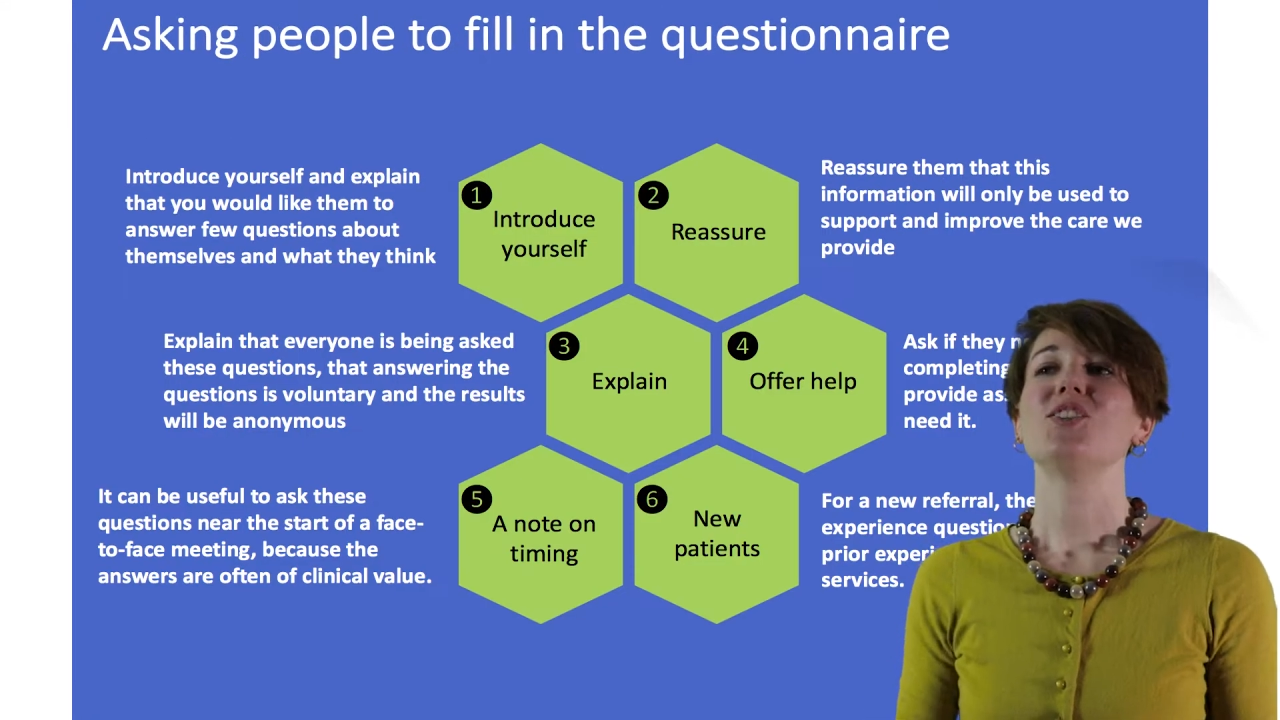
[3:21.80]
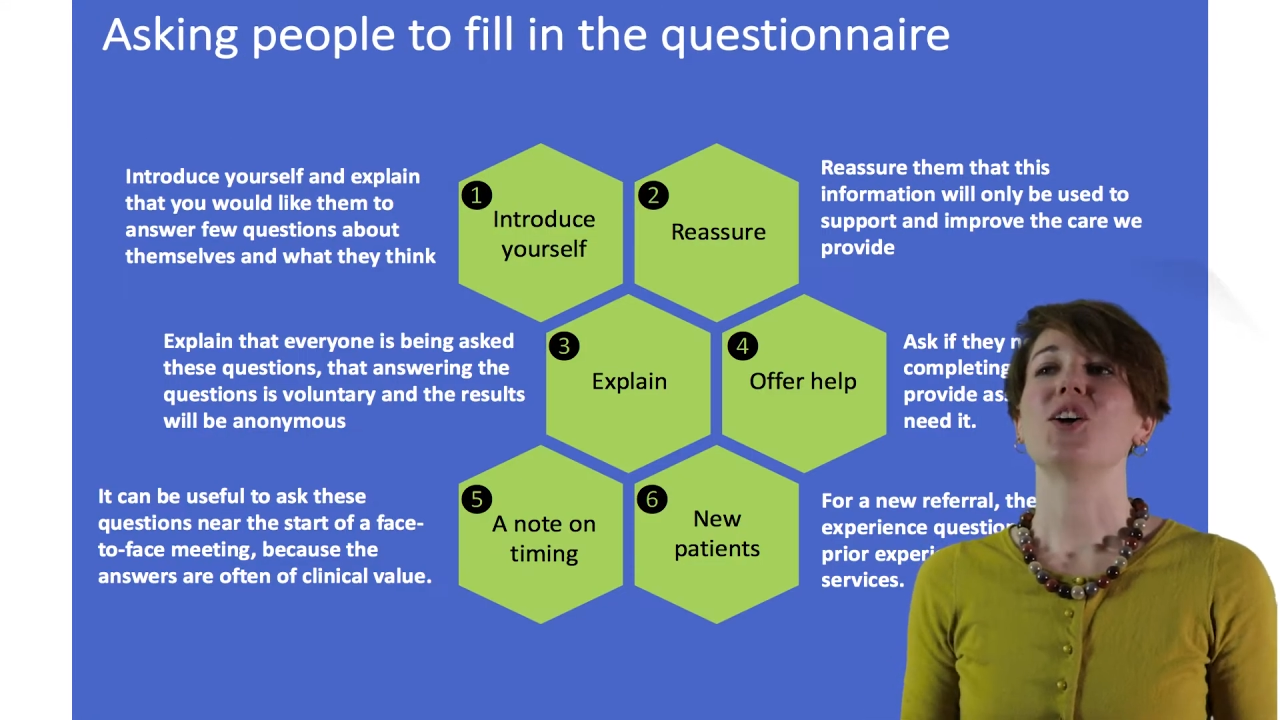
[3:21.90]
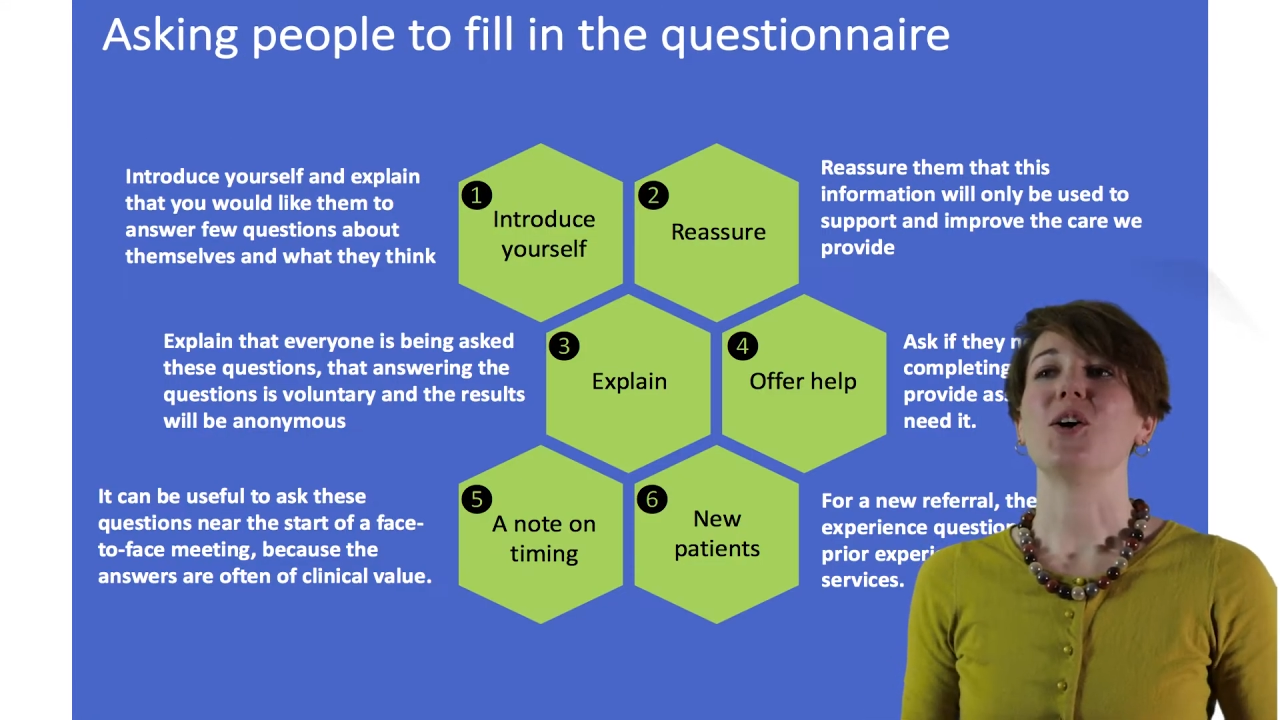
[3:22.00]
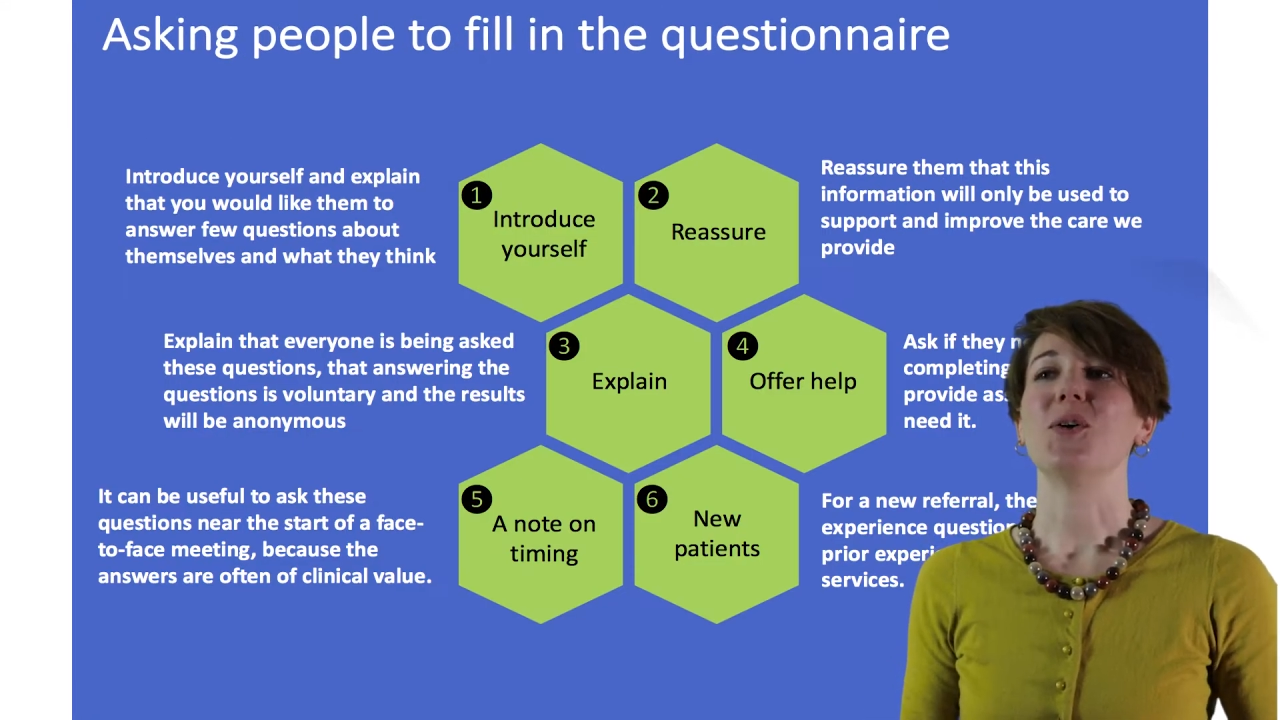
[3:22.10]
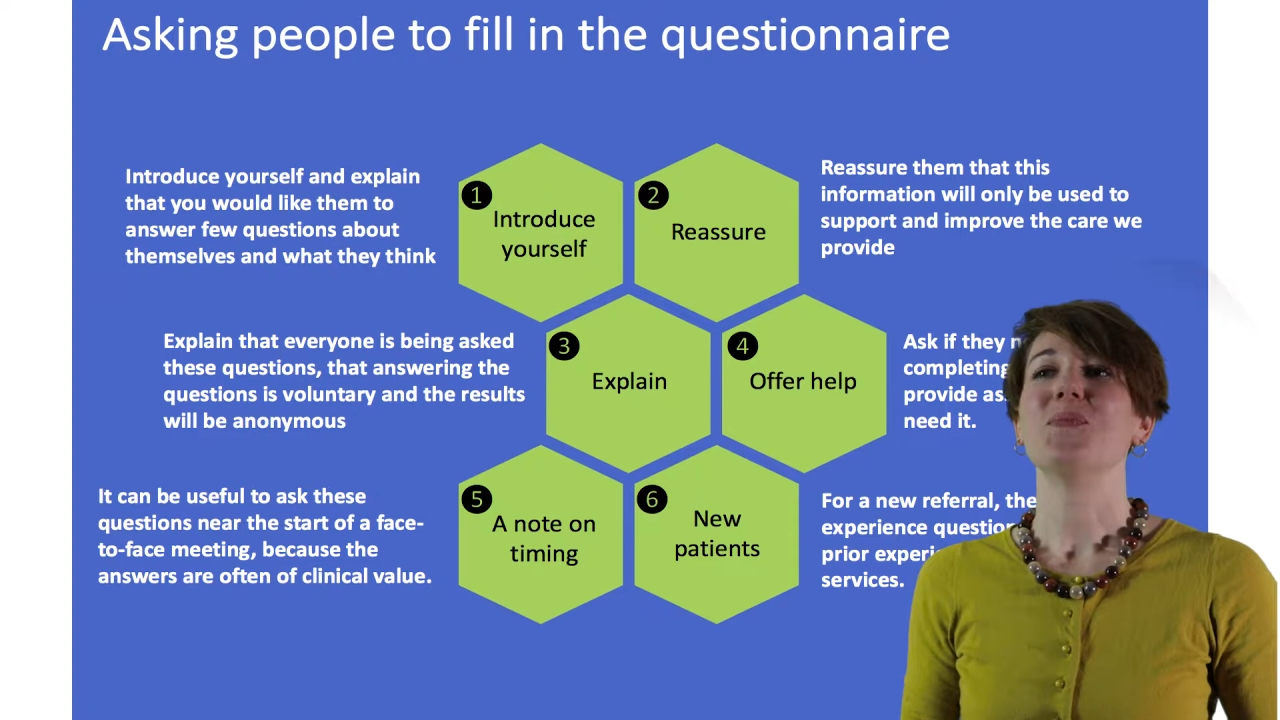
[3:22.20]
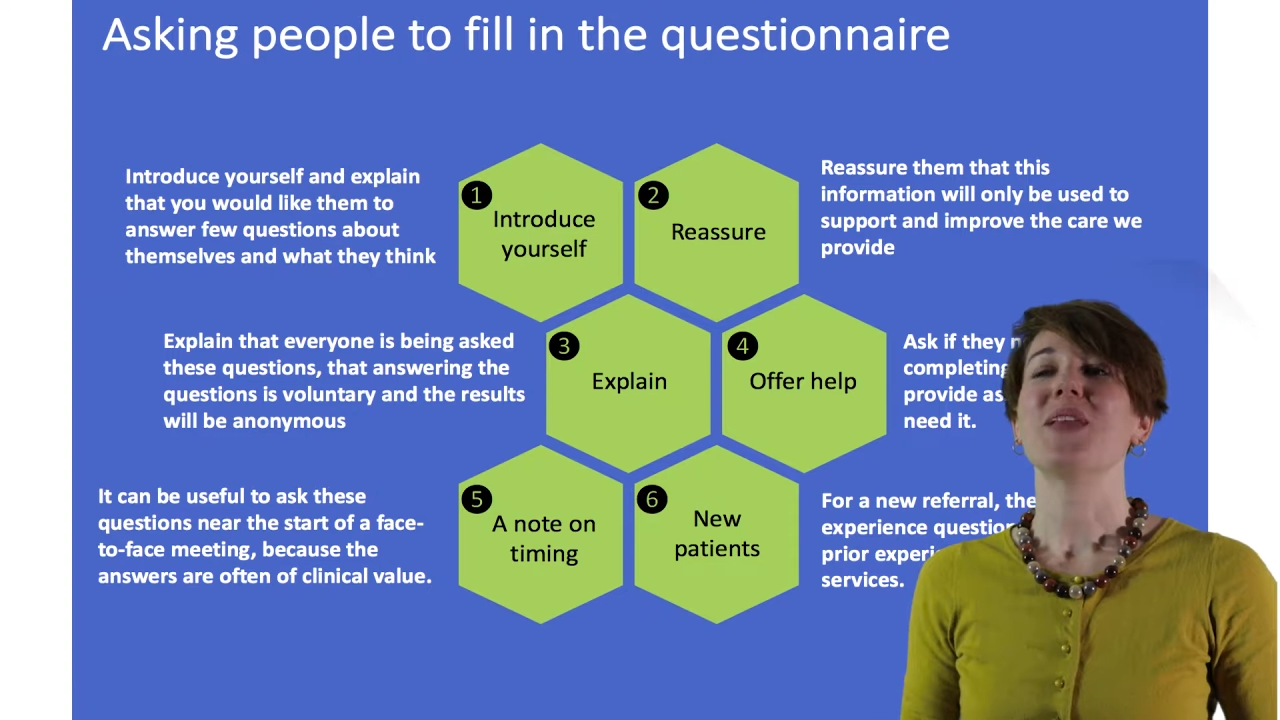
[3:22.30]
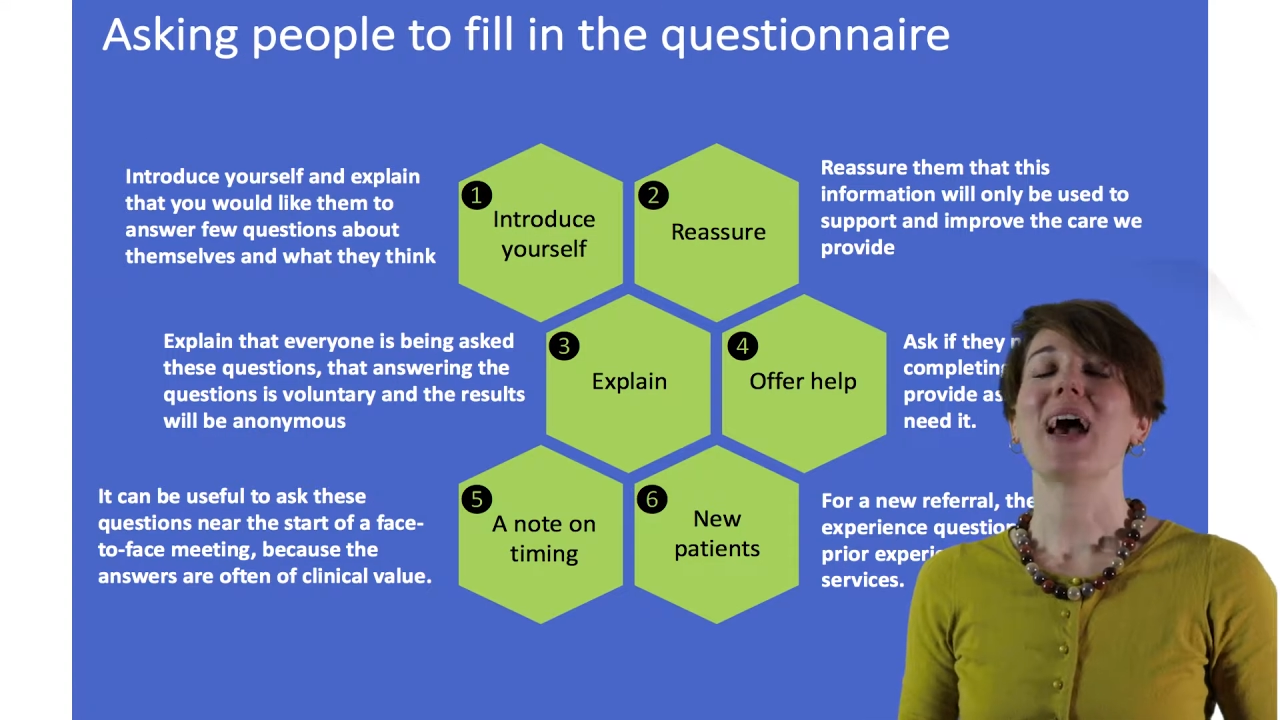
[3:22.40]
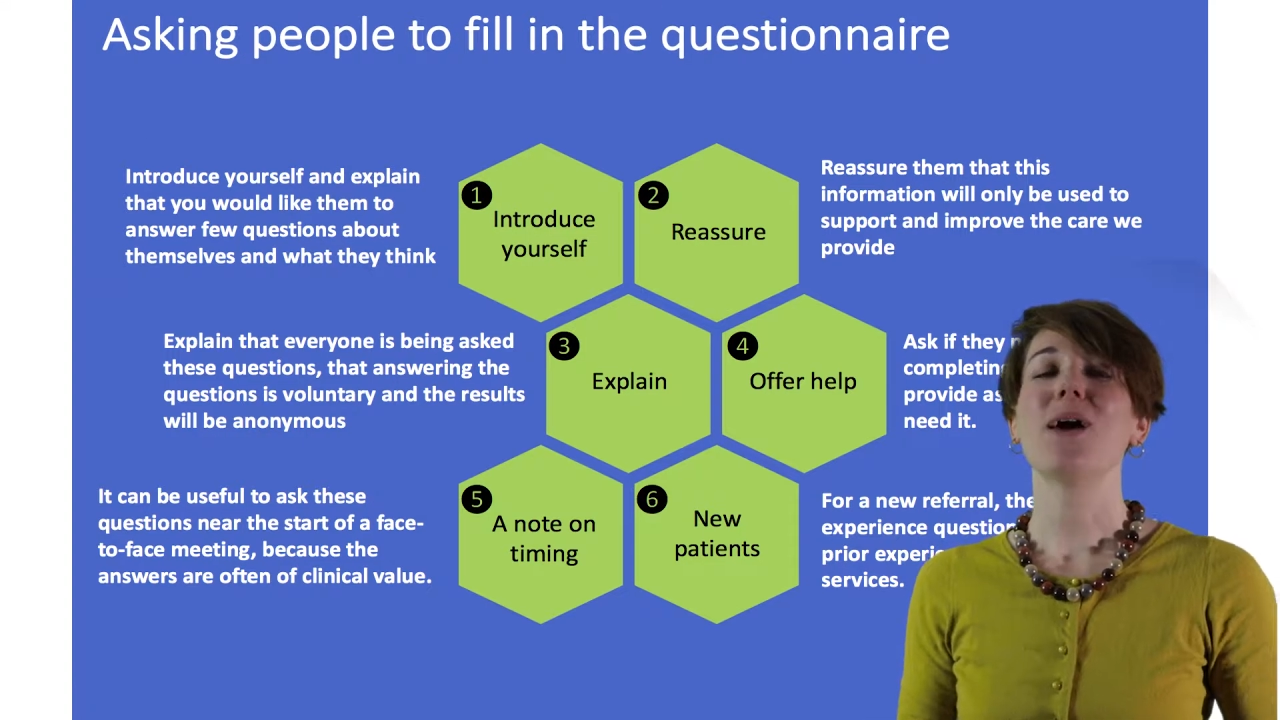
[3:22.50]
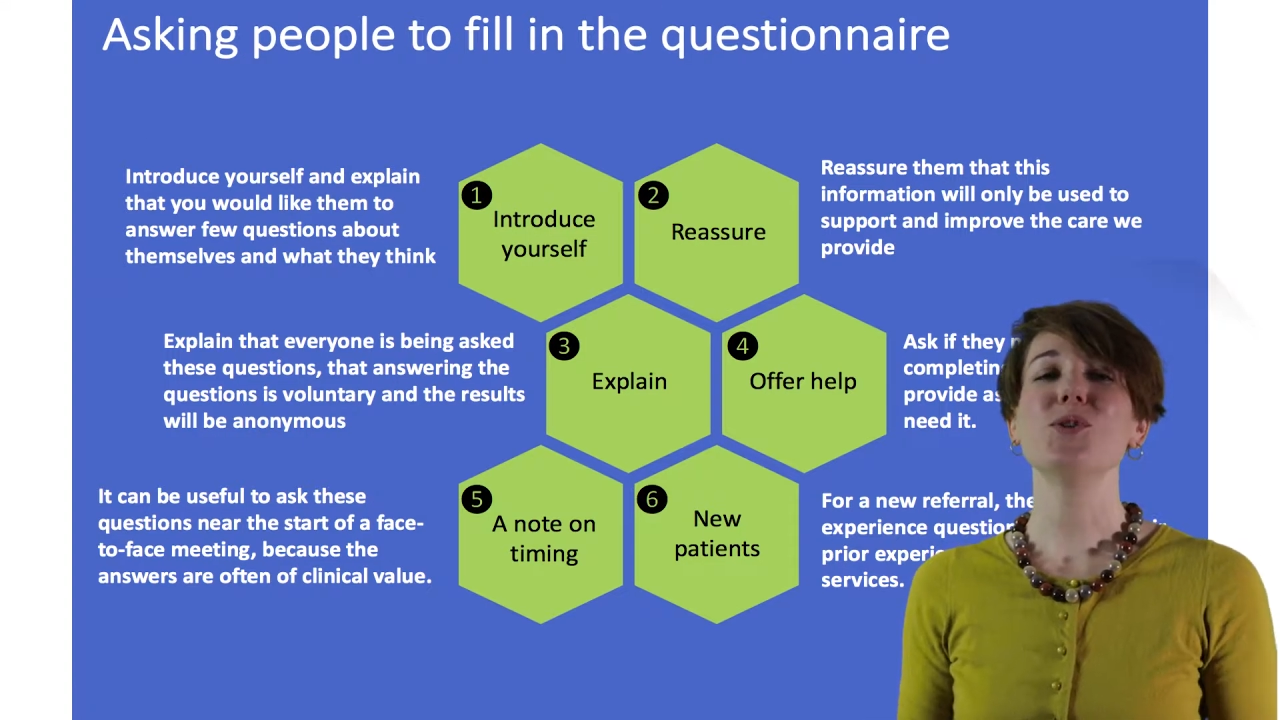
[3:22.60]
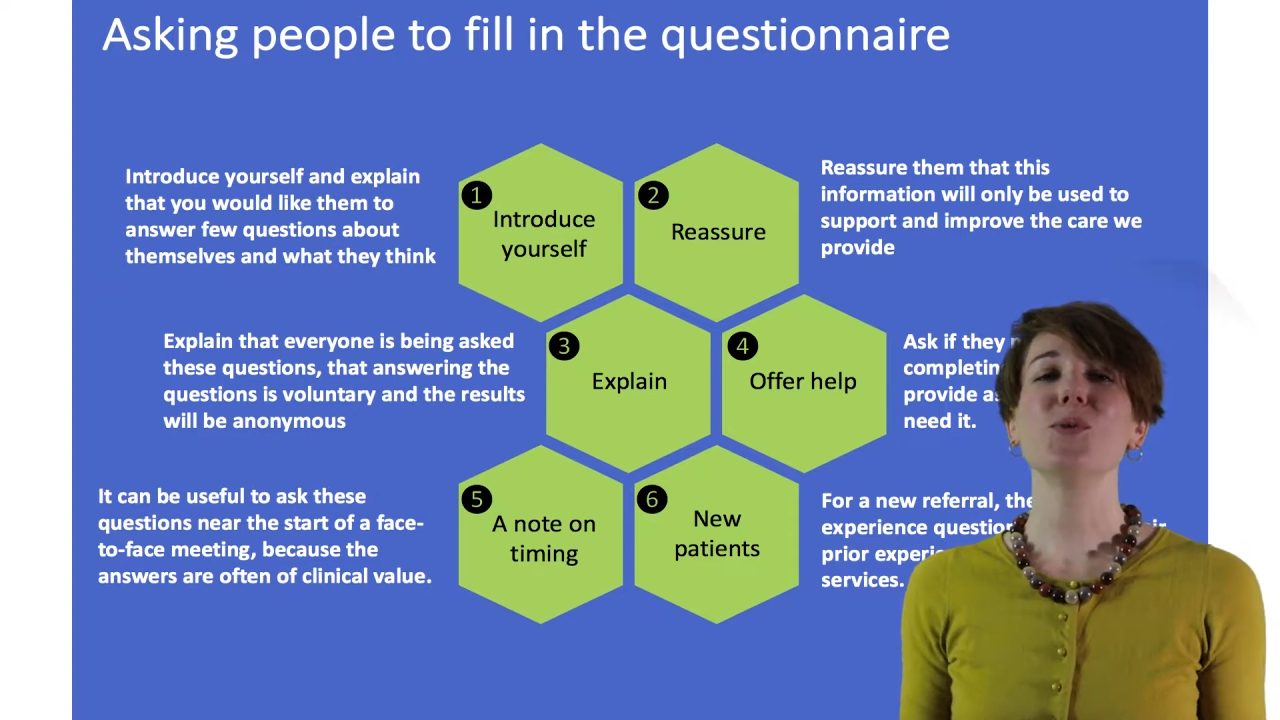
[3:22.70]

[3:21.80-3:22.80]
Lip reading: So, how